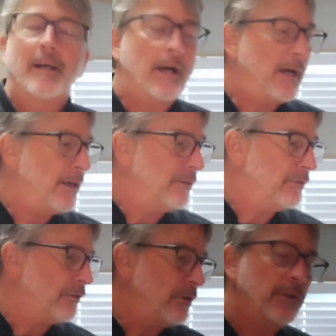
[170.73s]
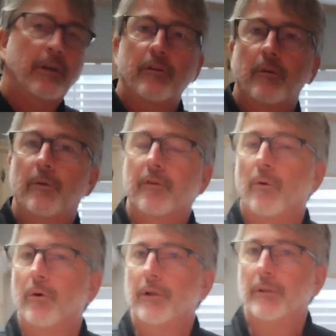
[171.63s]
Certainly you can do with
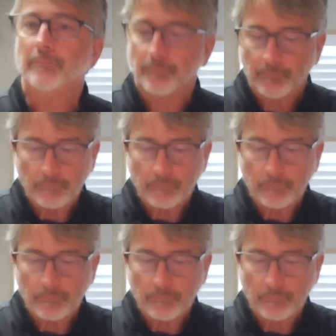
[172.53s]
oil.